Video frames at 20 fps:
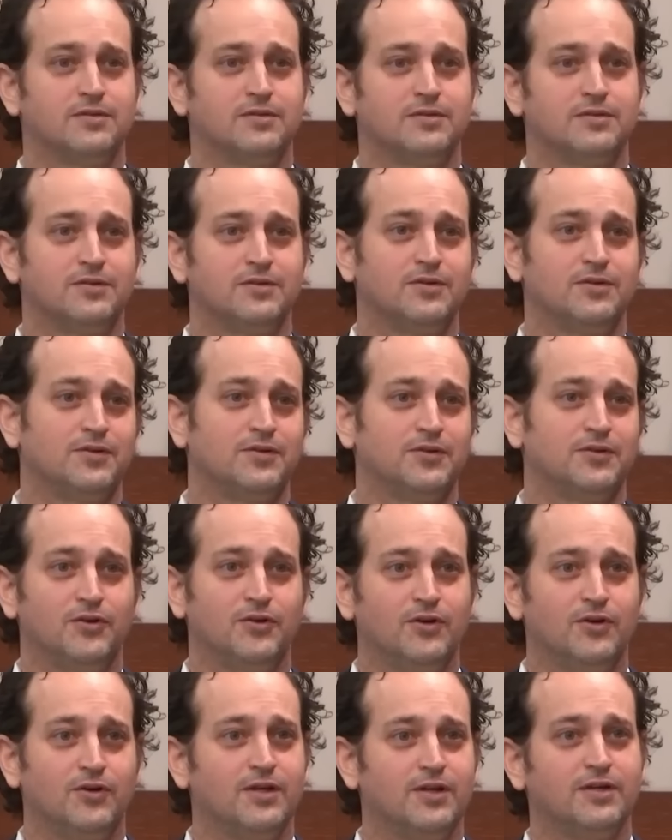little on the
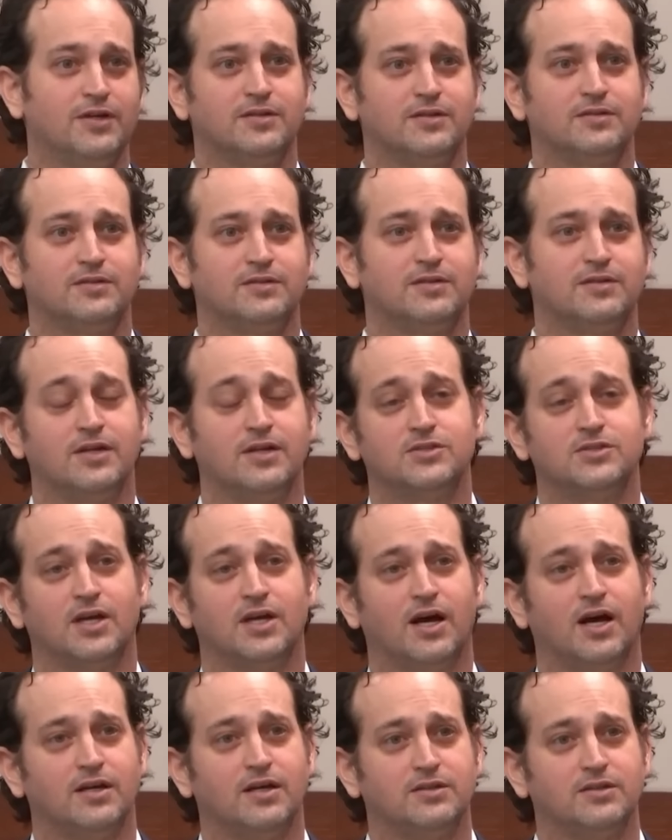nerdy, nice
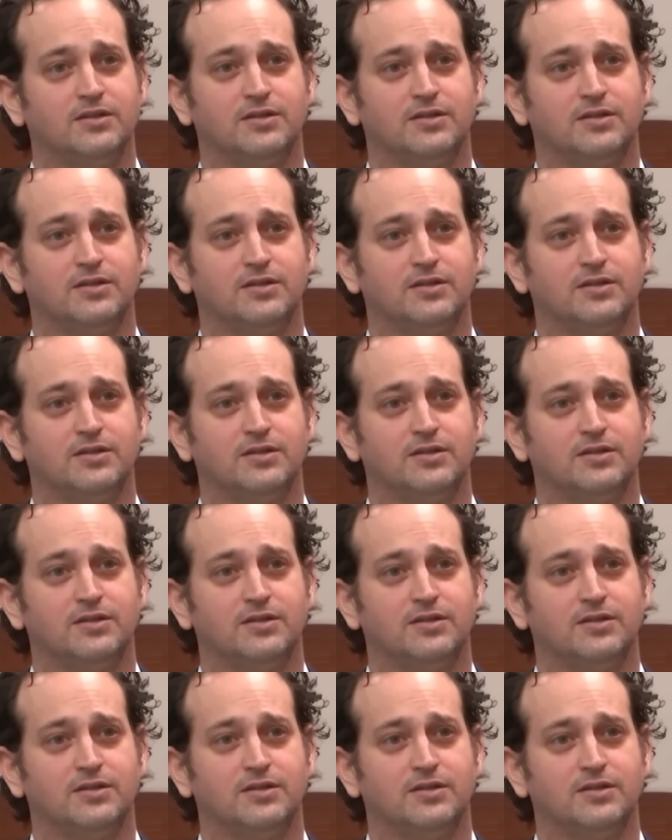guy.